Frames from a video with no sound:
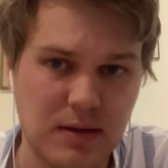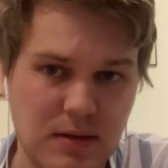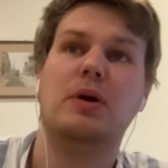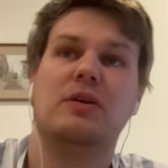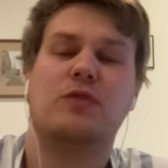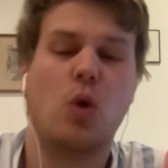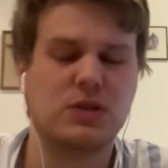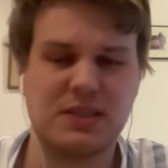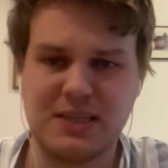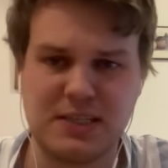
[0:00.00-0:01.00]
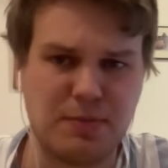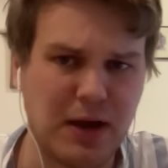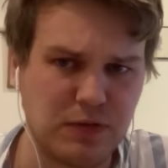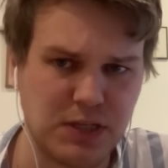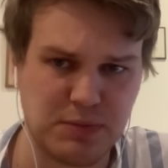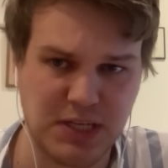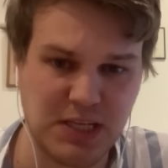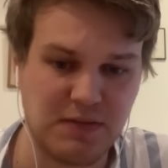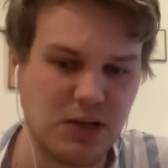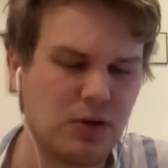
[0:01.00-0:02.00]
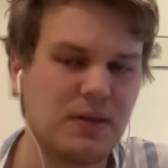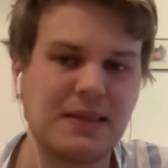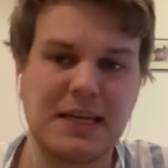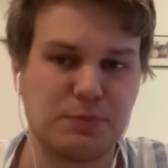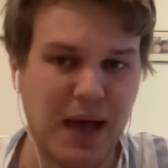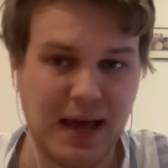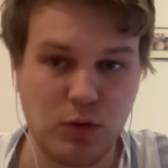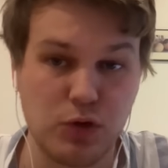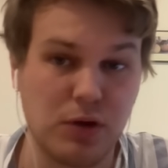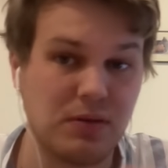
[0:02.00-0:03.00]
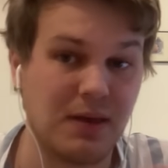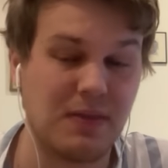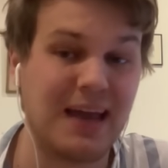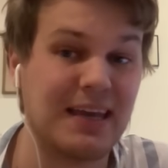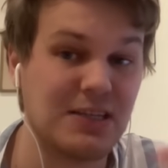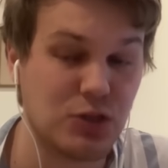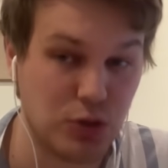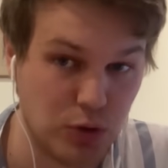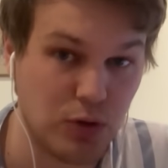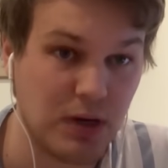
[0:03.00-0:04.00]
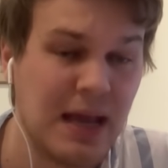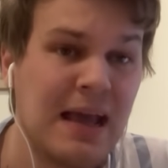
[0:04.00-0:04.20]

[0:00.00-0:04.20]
But of course, this is a matter of subjectivity. You can think that is bad, or you can think that is good.